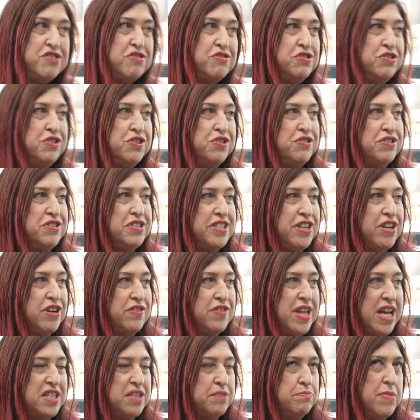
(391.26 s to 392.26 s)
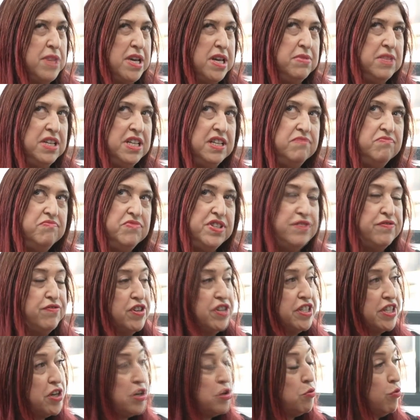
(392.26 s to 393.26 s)
that you use yes. there that's maybe
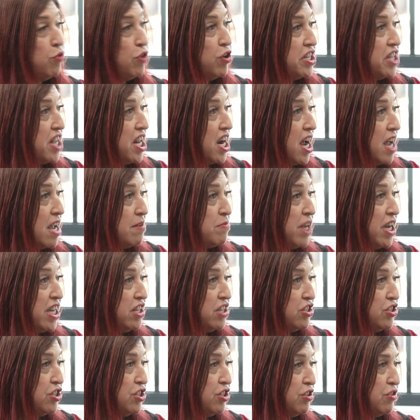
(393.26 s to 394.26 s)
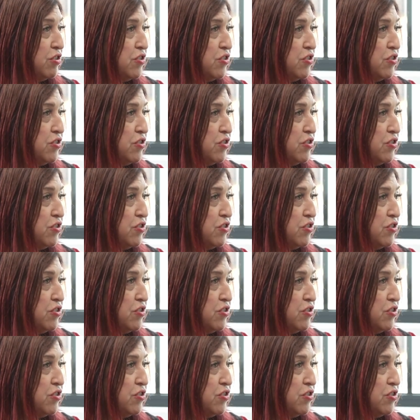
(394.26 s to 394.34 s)
different than a word that I might sure,